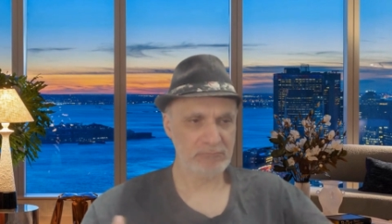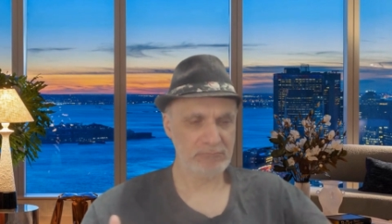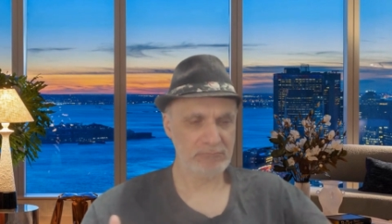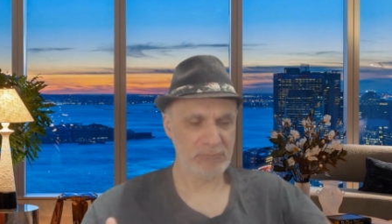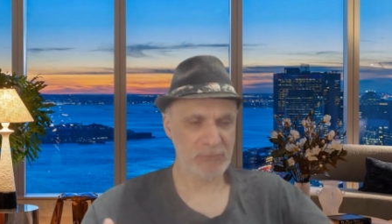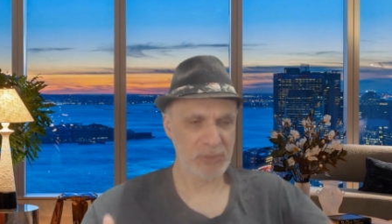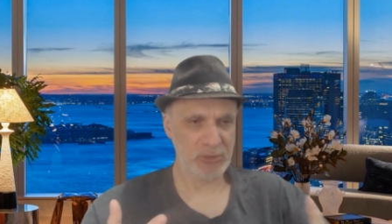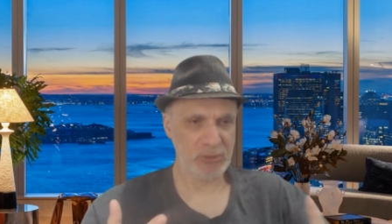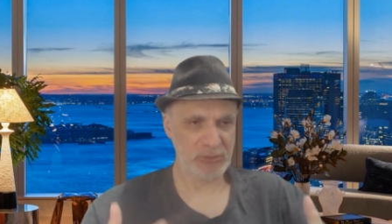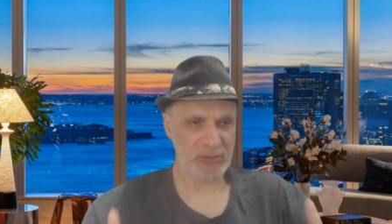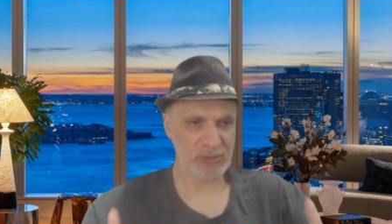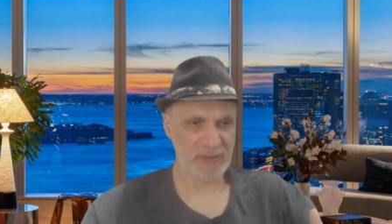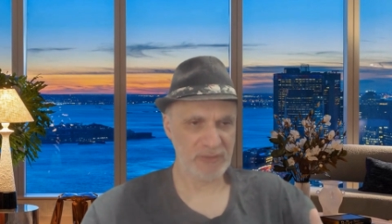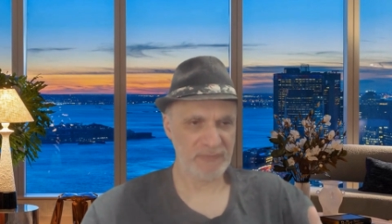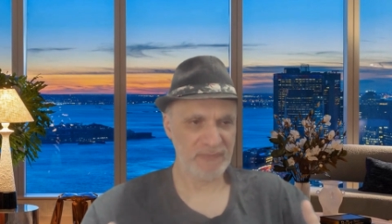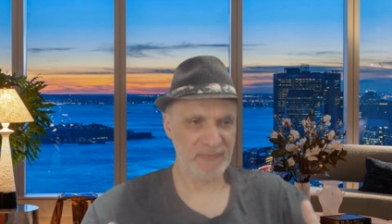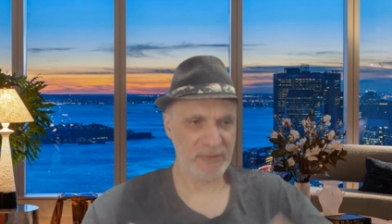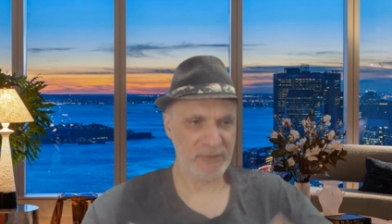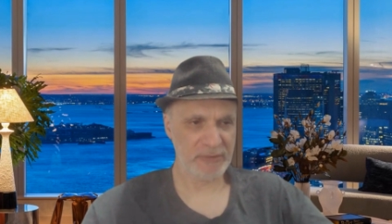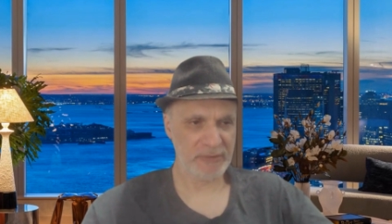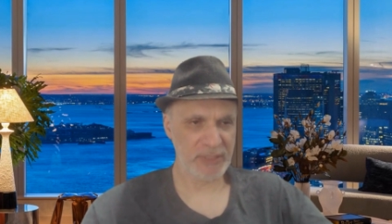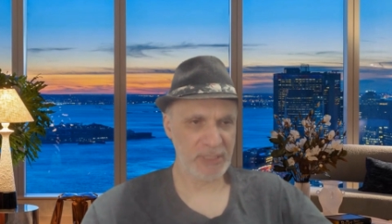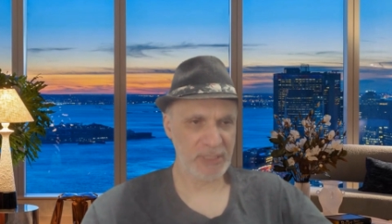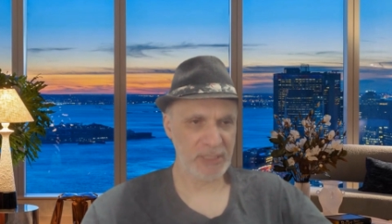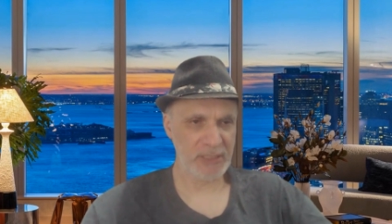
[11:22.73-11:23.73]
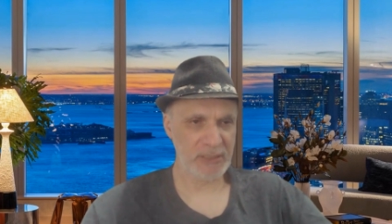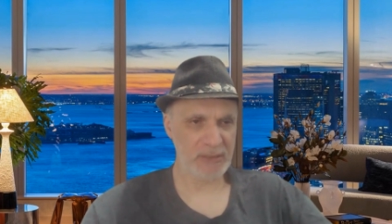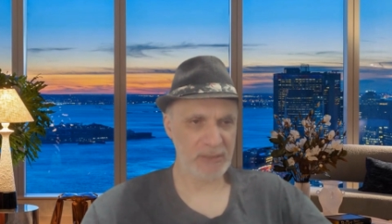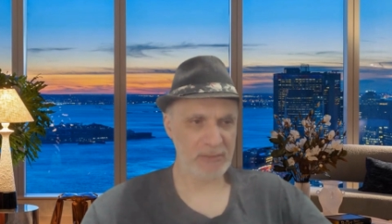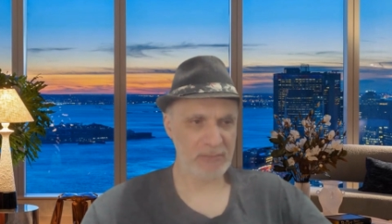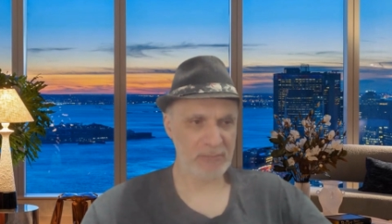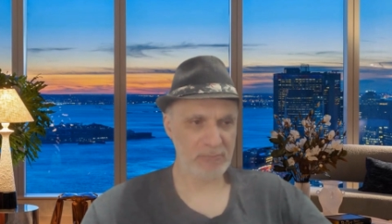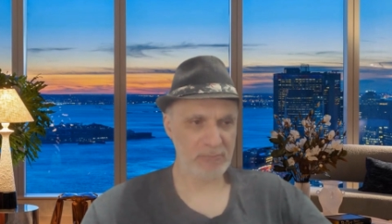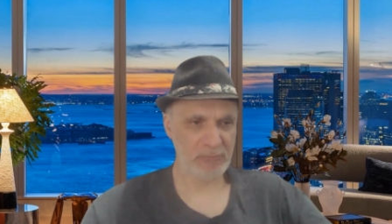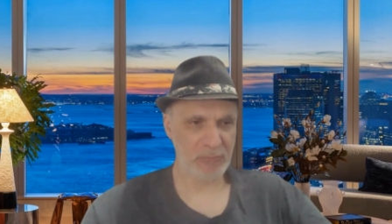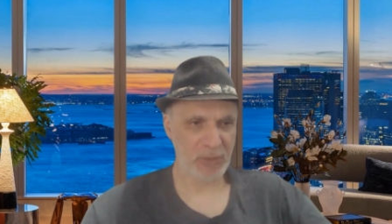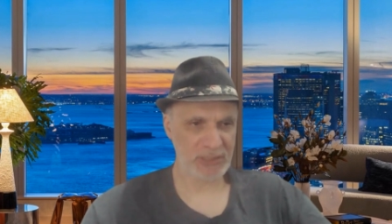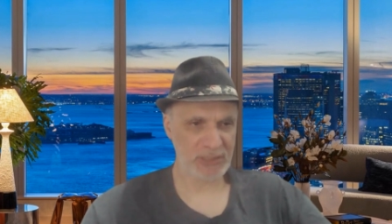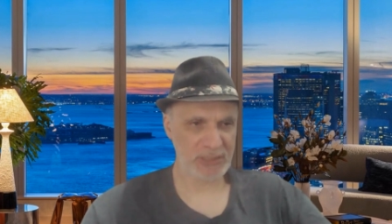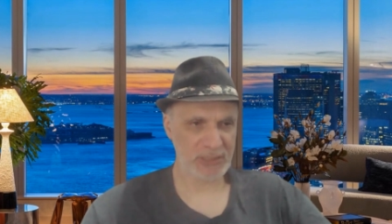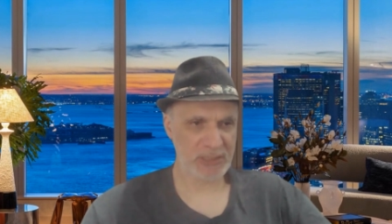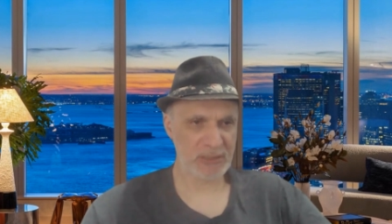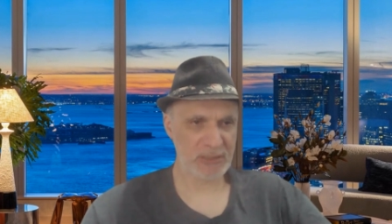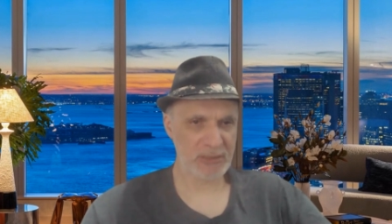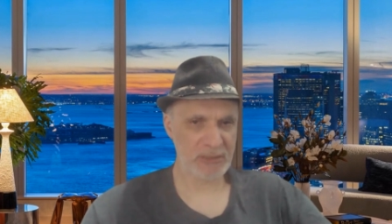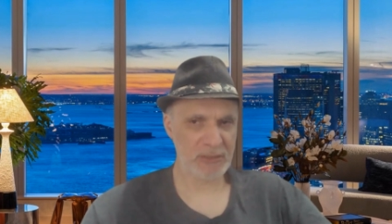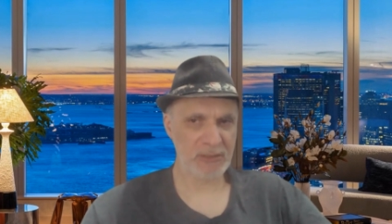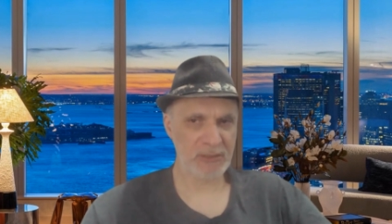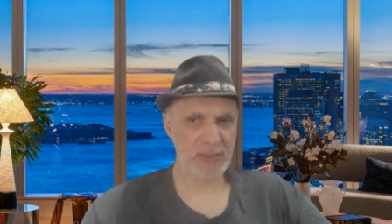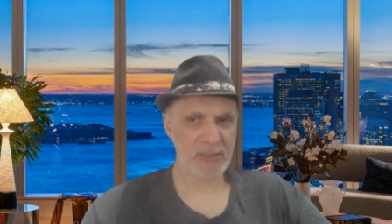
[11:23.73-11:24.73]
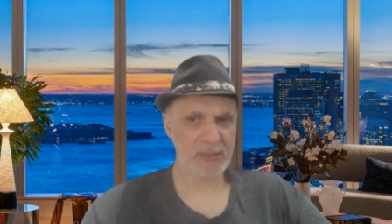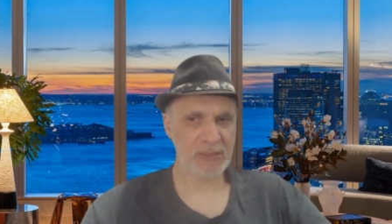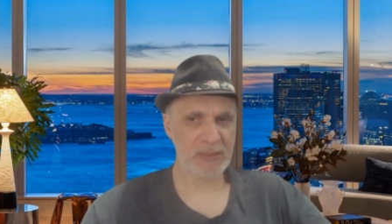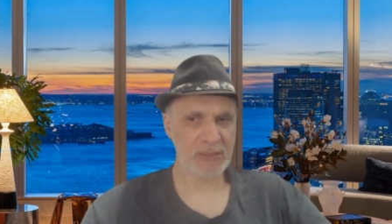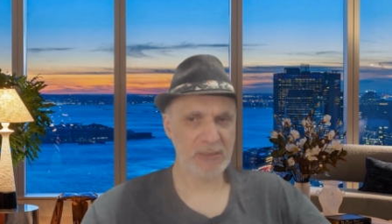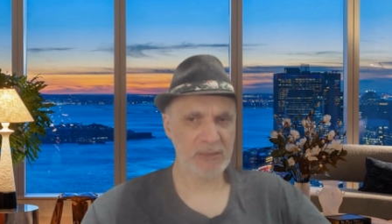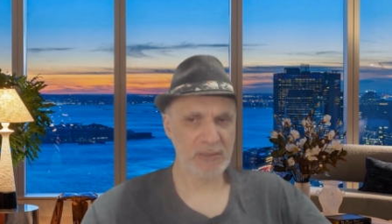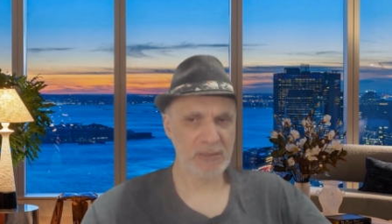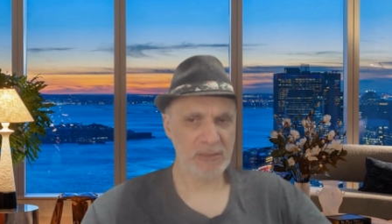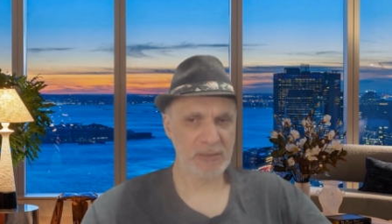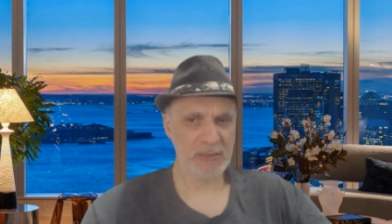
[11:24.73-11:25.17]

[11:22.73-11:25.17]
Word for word: you know, they're very muscular,